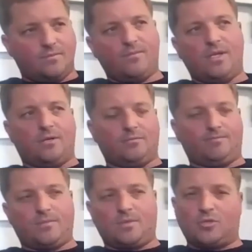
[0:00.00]
you know,
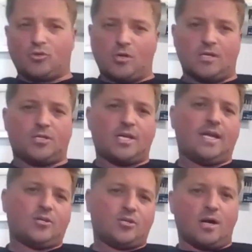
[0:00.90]
strut
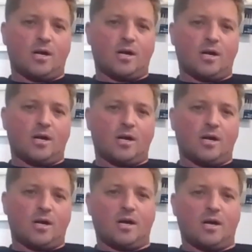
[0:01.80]
change, shock
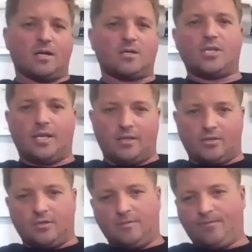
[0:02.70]

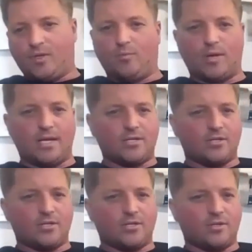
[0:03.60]
change, compression,
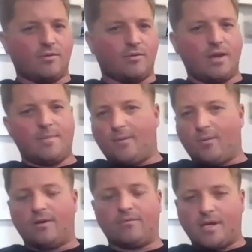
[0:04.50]
rebound,
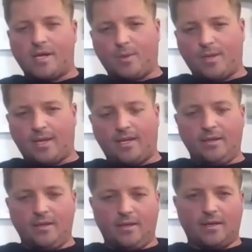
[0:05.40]
whatever it might be.
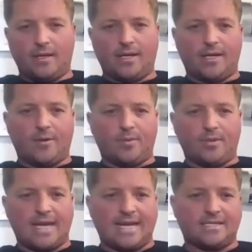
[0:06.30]
But
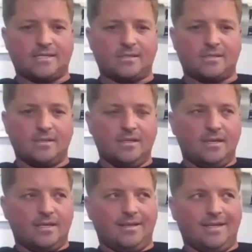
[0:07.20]

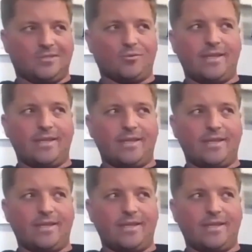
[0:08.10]
that's really
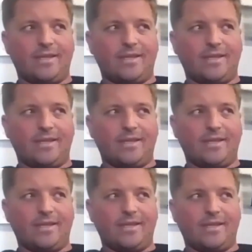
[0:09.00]
the evolution of
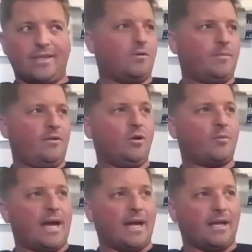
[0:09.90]
racing, right?
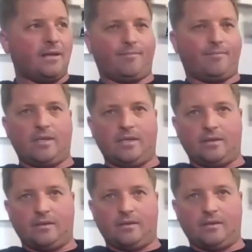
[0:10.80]
So, I mean, you look back
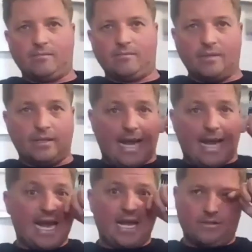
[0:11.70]
in the
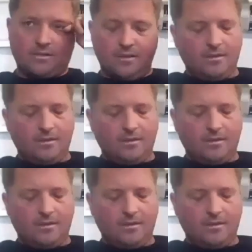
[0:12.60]
80s,